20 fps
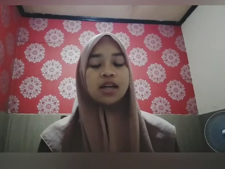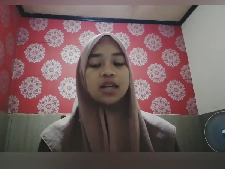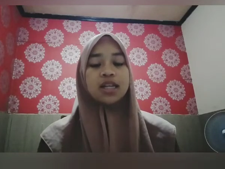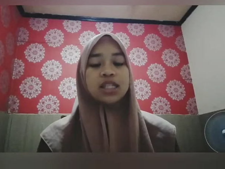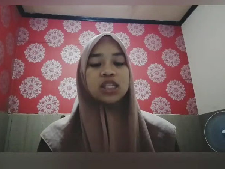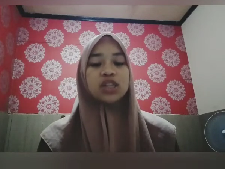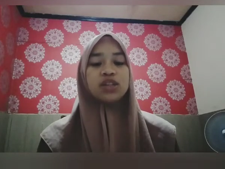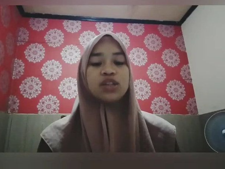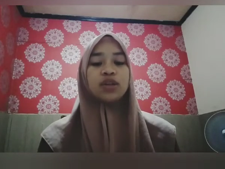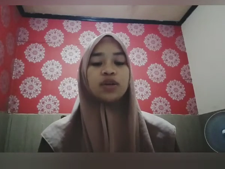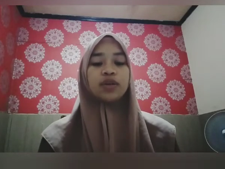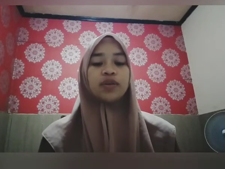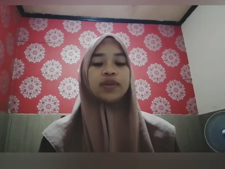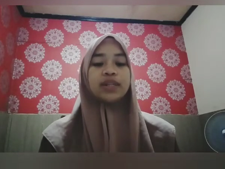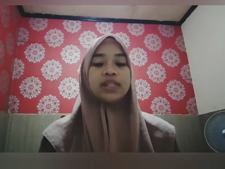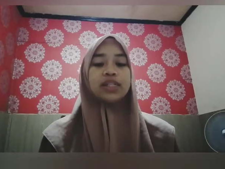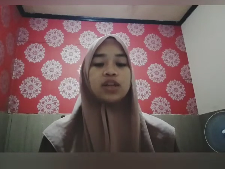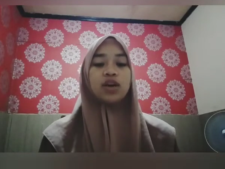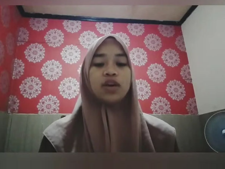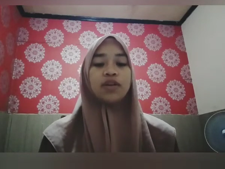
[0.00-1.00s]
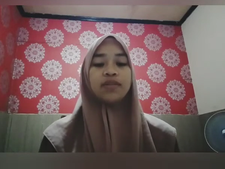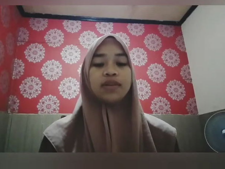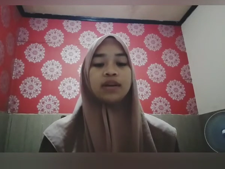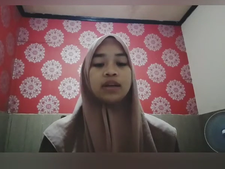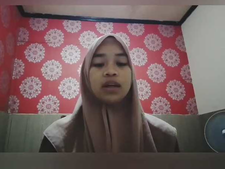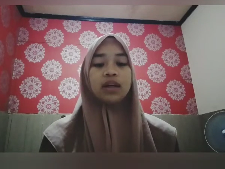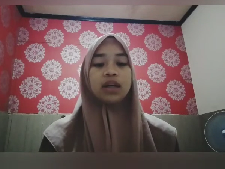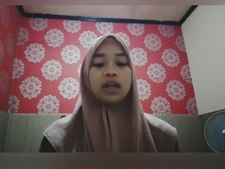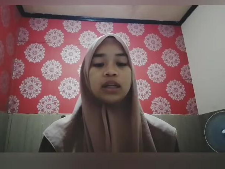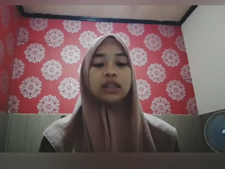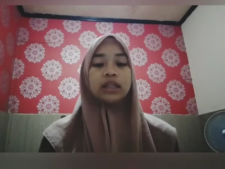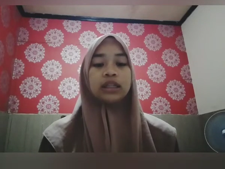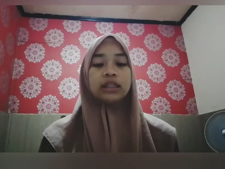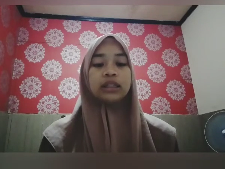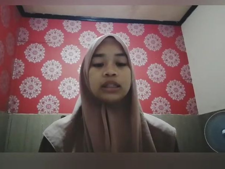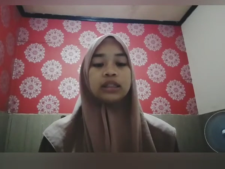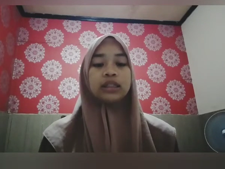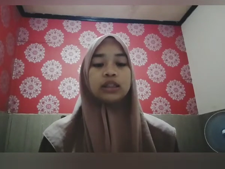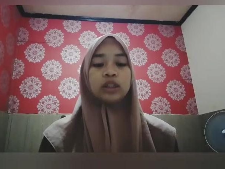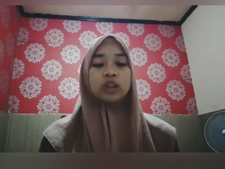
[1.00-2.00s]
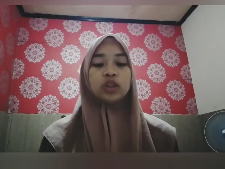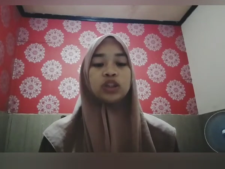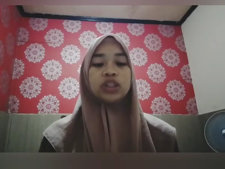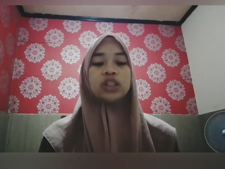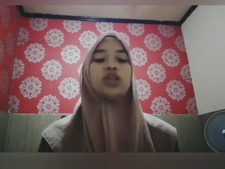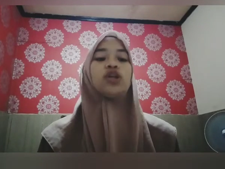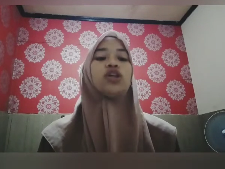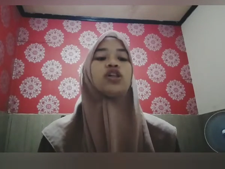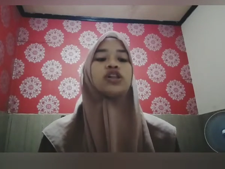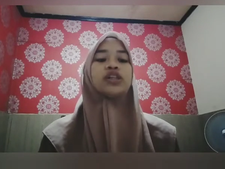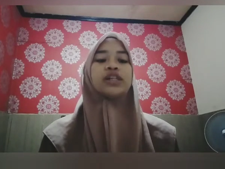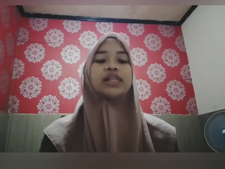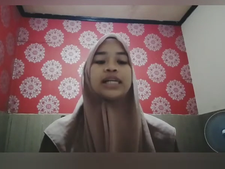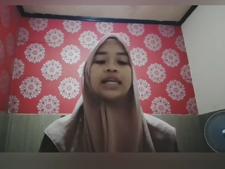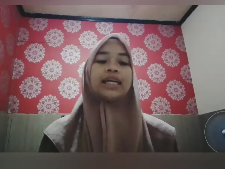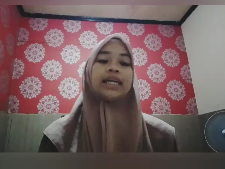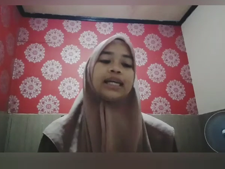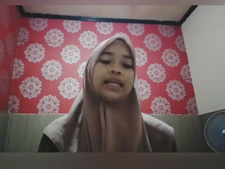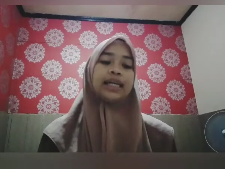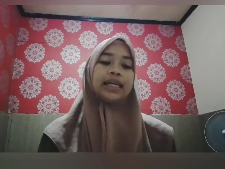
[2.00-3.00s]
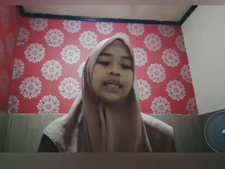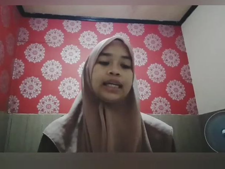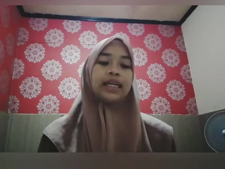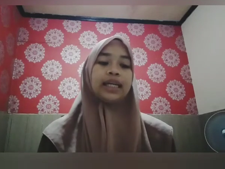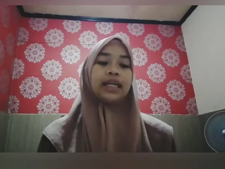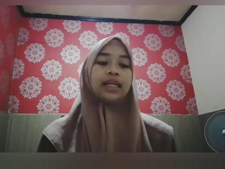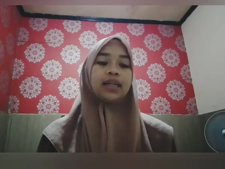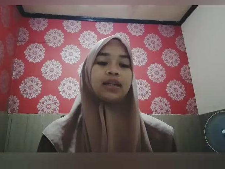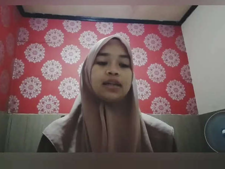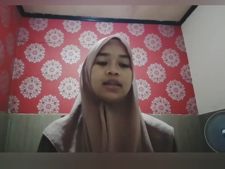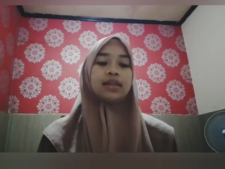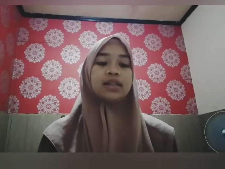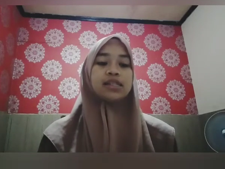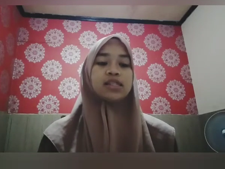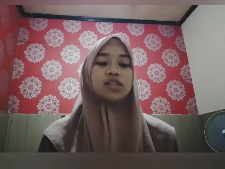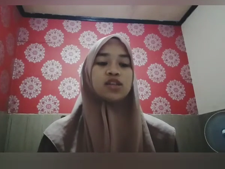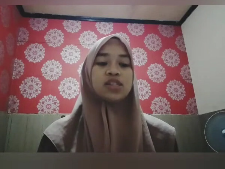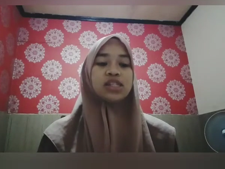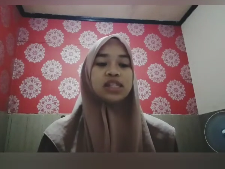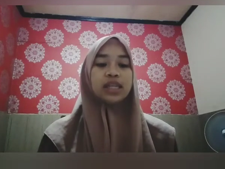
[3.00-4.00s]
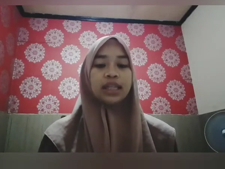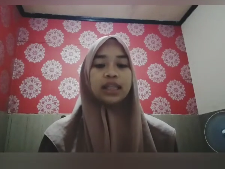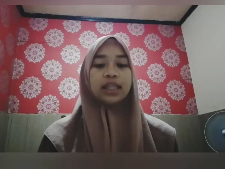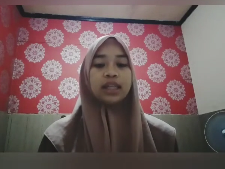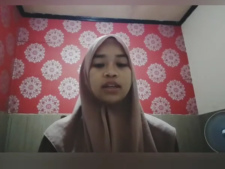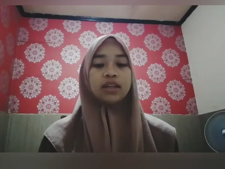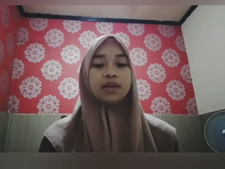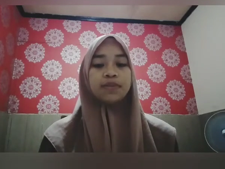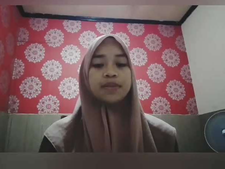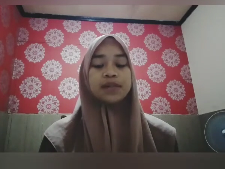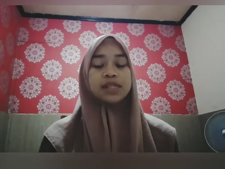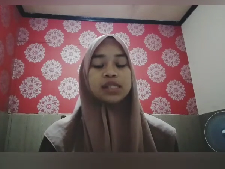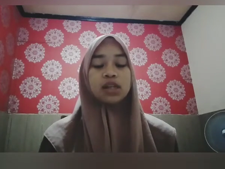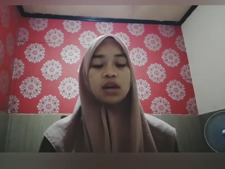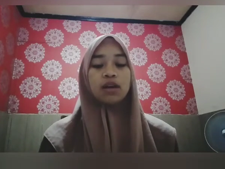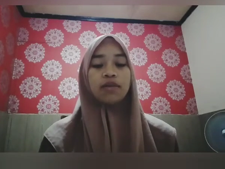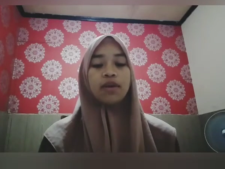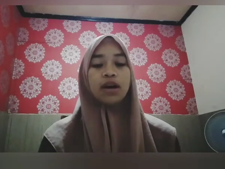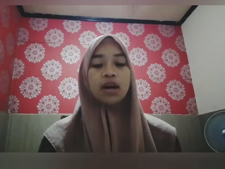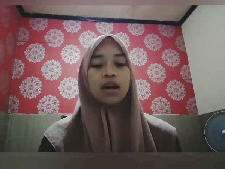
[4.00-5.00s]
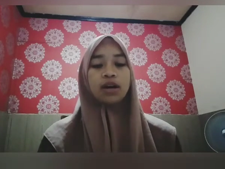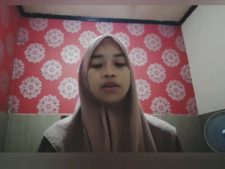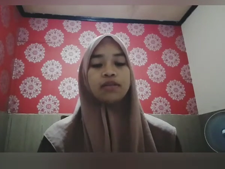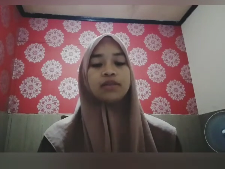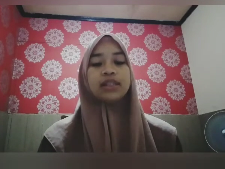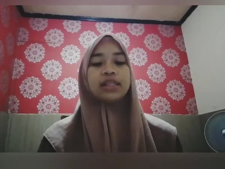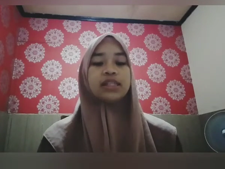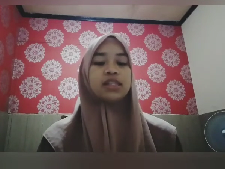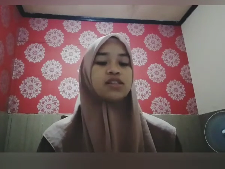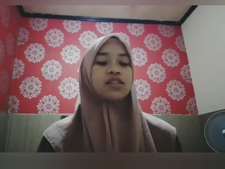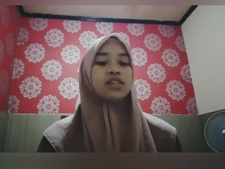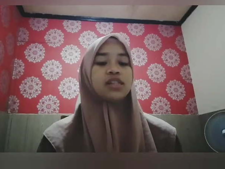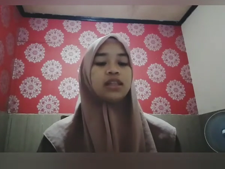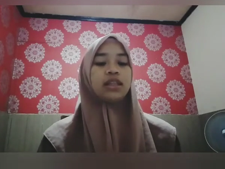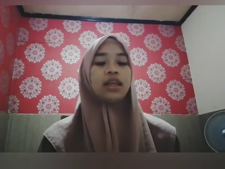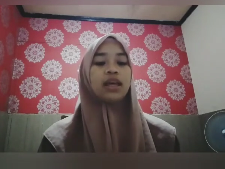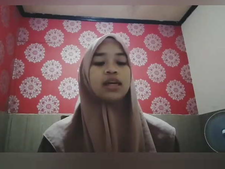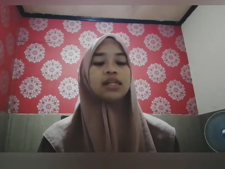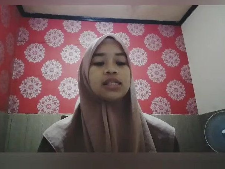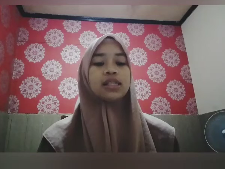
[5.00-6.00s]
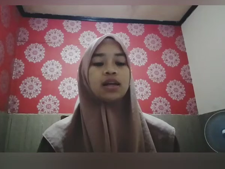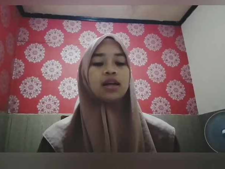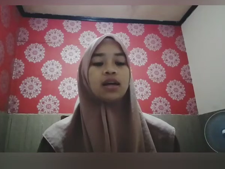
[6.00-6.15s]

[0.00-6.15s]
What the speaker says: So the quality of a good culture in a society depends on how the society as